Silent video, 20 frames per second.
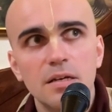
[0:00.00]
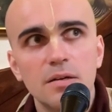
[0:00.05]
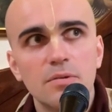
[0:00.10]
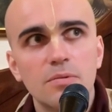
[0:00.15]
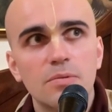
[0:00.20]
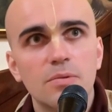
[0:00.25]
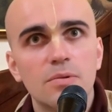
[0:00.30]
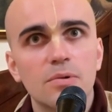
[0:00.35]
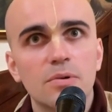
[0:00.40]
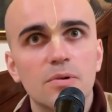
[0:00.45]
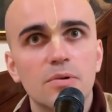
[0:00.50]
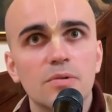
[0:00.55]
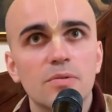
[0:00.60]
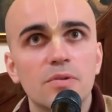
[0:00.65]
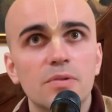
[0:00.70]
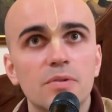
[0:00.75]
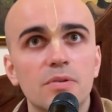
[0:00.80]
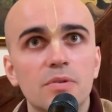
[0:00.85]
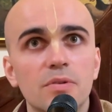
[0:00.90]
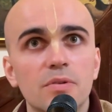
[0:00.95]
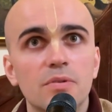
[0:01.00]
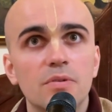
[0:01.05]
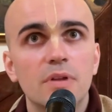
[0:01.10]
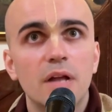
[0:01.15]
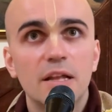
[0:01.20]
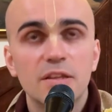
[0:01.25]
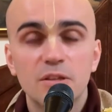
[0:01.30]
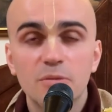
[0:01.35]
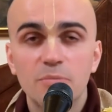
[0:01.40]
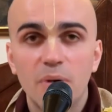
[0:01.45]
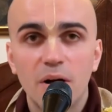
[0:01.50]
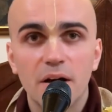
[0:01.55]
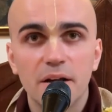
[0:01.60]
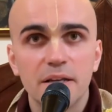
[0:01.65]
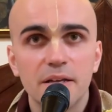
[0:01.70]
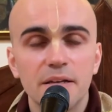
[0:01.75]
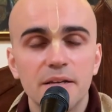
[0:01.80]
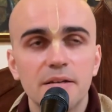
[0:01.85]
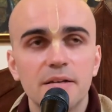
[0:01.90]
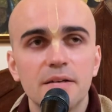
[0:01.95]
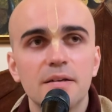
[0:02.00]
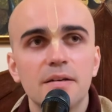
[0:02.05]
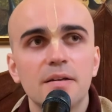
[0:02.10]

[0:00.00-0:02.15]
we're not the body,